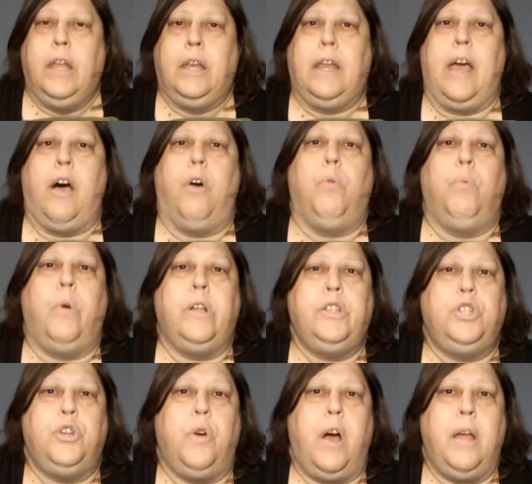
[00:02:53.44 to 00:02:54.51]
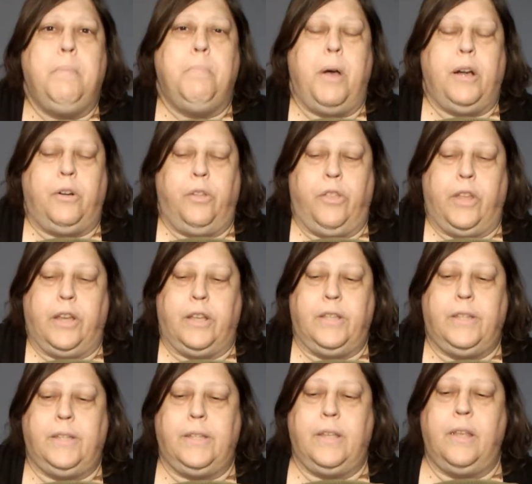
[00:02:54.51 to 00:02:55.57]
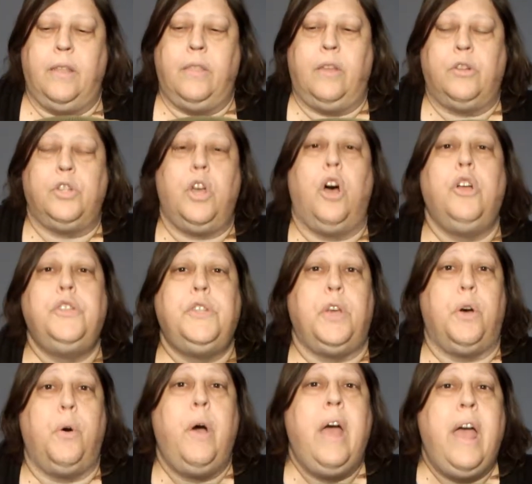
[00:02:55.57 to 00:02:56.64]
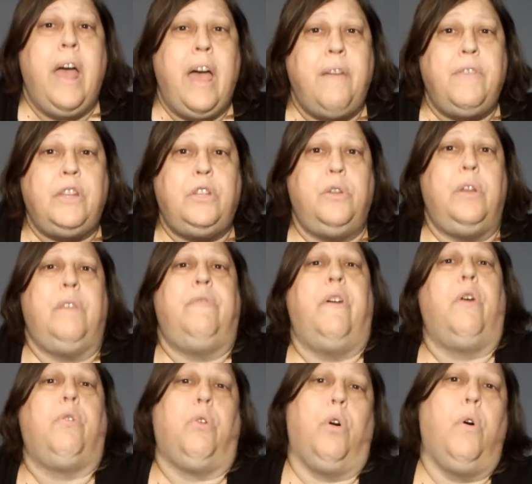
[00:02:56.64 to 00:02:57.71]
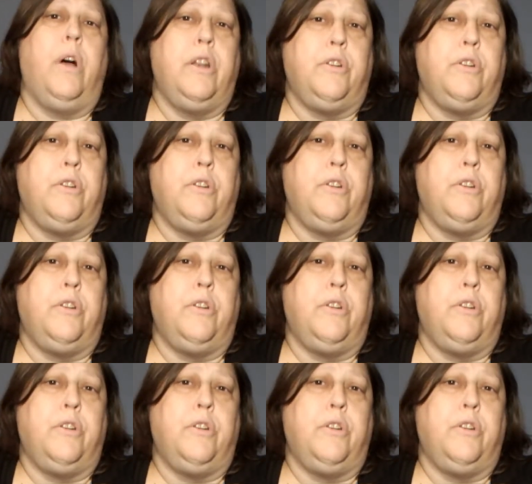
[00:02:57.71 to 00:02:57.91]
Now, once you unbuckle this, there's also heavy-duty Velcro